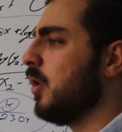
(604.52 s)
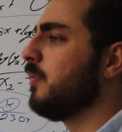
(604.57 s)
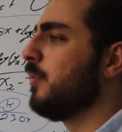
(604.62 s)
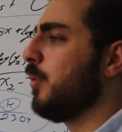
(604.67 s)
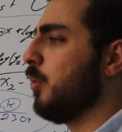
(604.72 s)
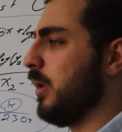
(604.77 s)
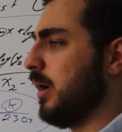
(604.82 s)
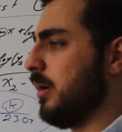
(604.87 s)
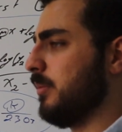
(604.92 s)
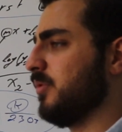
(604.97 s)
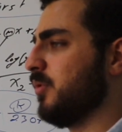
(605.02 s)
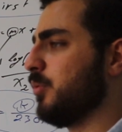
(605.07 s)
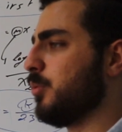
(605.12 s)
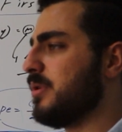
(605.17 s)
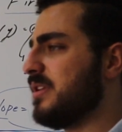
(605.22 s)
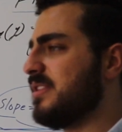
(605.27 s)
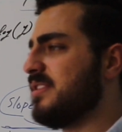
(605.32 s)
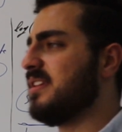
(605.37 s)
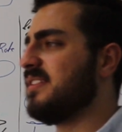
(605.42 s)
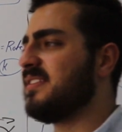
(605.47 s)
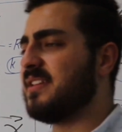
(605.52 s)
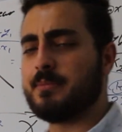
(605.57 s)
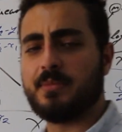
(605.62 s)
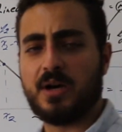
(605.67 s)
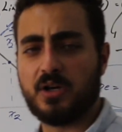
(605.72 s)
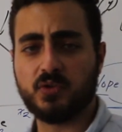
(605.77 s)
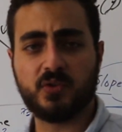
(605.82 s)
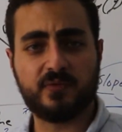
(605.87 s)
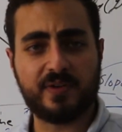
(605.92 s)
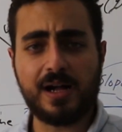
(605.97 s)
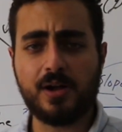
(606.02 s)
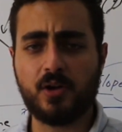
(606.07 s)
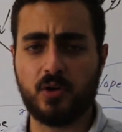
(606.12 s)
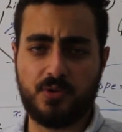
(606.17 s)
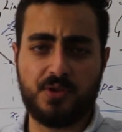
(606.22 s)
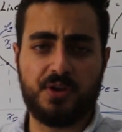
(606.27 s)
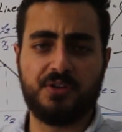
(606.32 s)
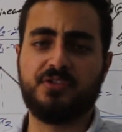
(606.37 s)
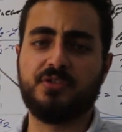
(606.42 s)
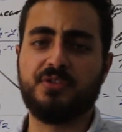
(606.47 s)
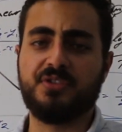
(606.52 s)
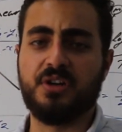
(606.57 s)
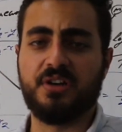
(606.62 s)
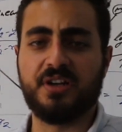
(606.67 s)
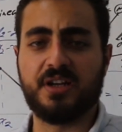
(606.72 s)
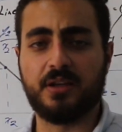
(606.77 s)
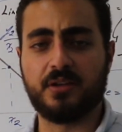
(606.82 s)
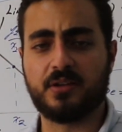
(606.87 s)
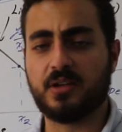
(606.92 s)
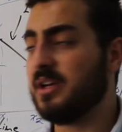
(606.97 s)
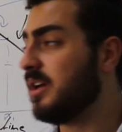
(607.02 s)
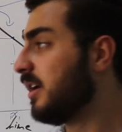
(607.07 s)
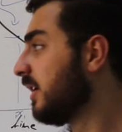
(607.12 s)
overwhelmed with this amount of alcohol that you're drinking.